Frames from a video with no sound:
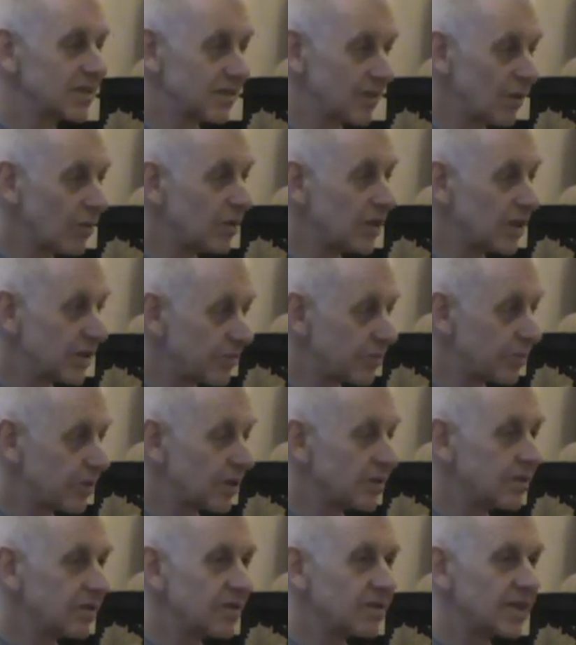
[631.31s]
Only if
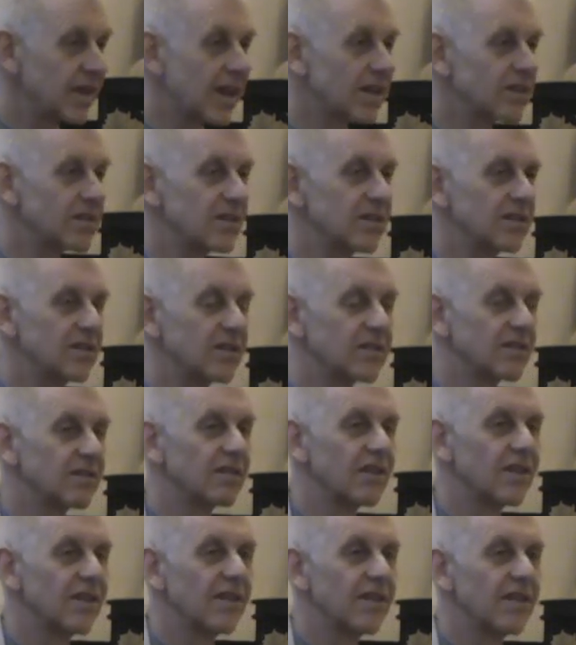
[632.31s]
one is actually
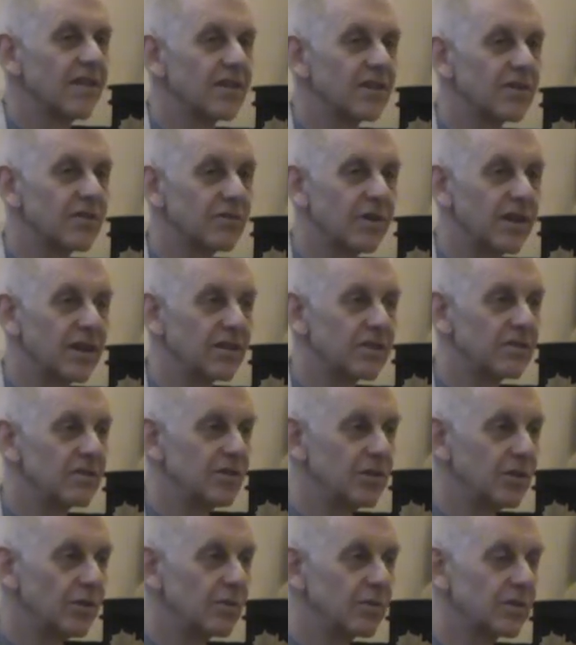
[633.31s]
a
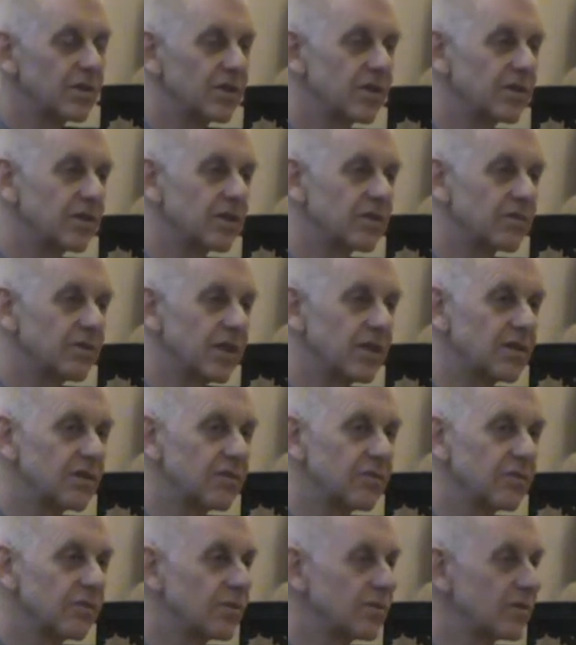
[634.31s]
great yogi, and a great
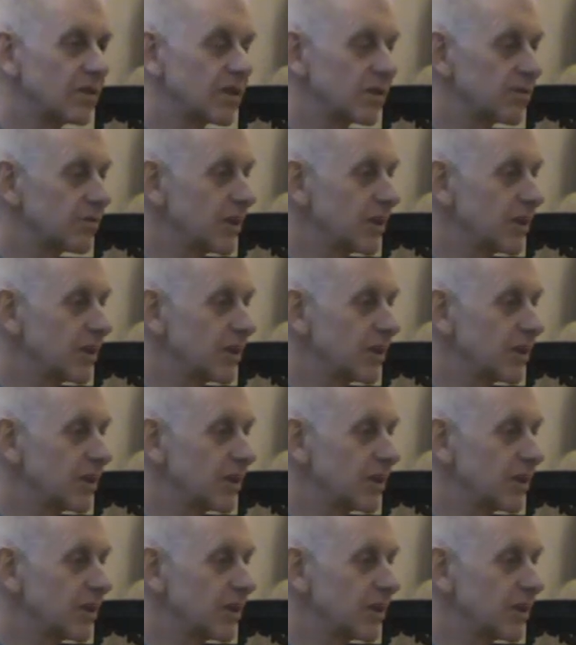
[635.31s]
devotee, and a